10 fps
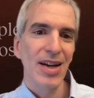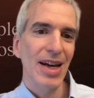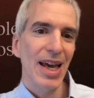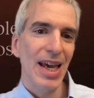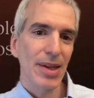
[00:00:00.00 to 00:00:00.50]

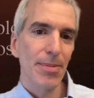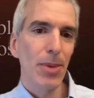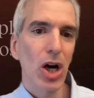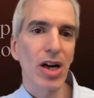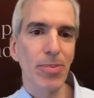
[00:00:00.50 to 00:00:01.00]
a
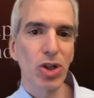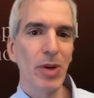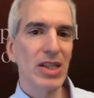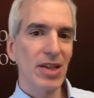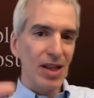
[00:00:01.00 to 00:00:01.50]
mock-up, which
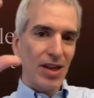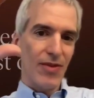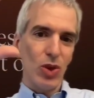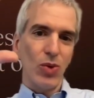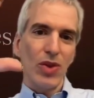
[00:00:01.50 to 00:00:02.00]
basically
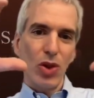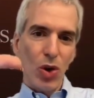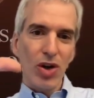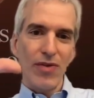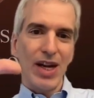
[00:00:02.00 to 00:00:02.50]
gives you the
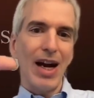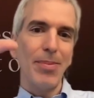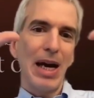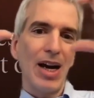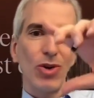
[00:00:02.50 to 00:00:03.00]
look of an
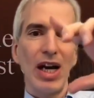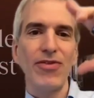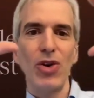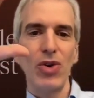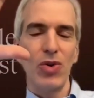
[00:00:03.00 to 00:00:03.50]
iPad or
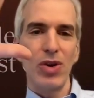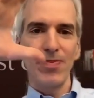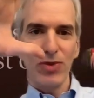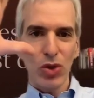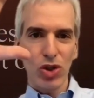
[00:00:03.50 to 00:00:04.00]
iPhone or
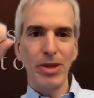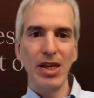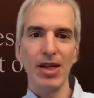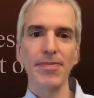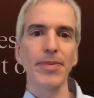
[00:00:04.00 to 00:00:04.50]
social
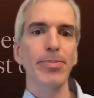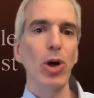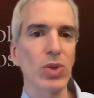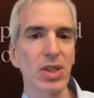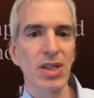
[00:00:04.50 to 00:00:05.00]
media
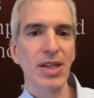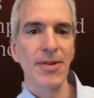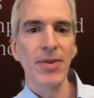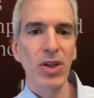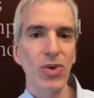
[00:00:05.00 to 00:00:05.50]
post.
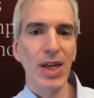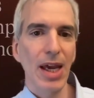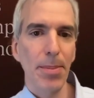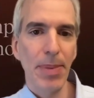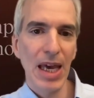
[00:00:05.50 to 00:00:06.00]
You can
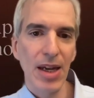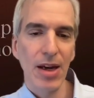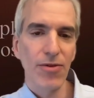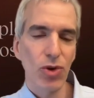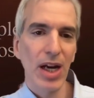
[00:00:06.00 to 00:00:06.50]
embed
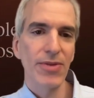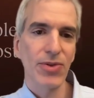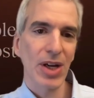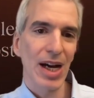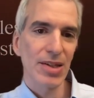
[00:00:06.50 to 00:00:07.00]
a variety of
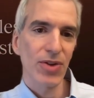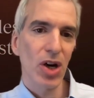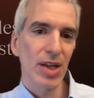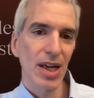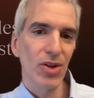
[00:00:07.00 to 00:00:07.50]
different kinds of
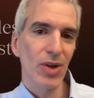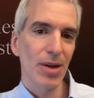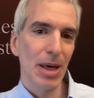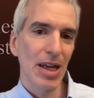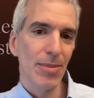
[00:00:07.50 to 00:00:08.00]
content. You
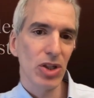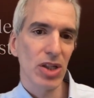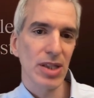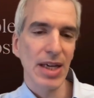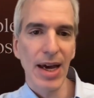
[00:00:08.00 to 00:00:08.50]
can embed
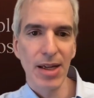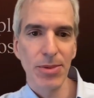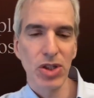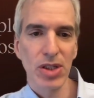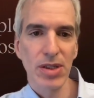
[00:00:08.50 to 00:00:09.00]
images, add
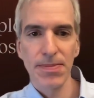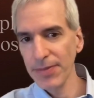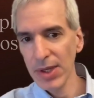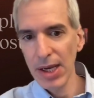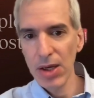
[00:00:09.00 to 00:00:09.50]
images,
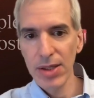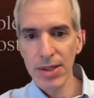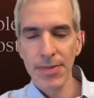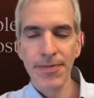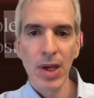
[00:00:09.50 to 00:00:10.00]

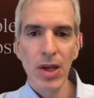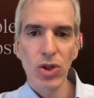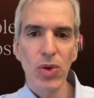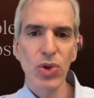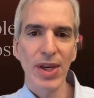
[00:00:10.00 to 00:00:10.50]
icons.
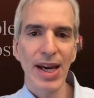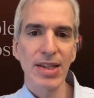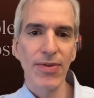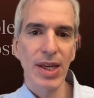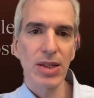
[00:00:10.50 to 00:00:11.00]
So those are the
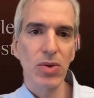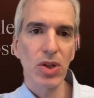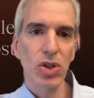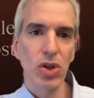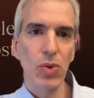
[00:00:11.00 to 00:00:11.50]
kinds of things you
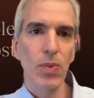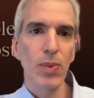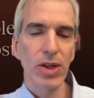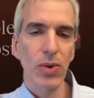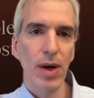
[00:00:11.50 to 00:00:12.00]
can do
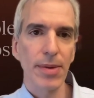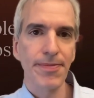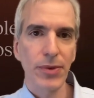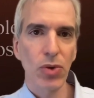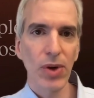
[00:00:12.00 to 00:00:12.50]
when you are
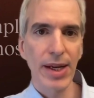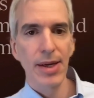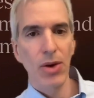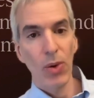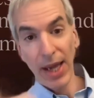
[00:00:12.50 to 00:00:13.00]

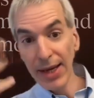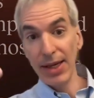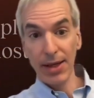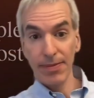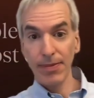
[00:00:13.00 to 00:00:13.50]
creating or
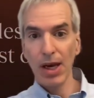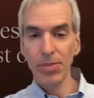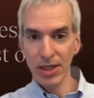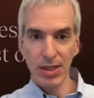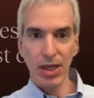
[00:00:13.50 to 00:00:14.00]
editing a
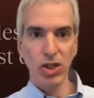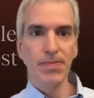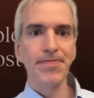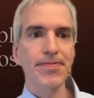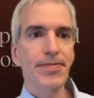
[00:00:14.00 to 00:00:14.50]

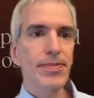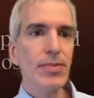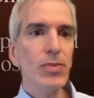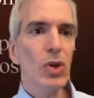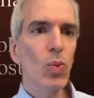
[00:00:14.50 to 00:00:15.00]
presentation.
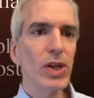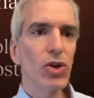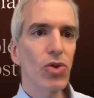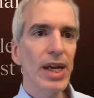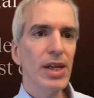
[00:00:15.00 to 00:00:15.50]
When
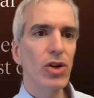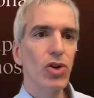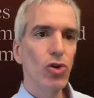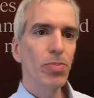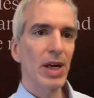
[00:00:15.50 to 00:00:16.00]
you're creating a
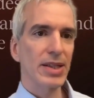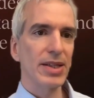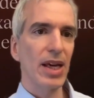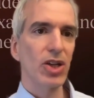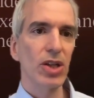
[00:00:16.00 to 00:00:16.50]
new
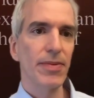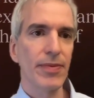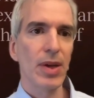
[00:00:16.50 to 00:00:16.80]
presentation,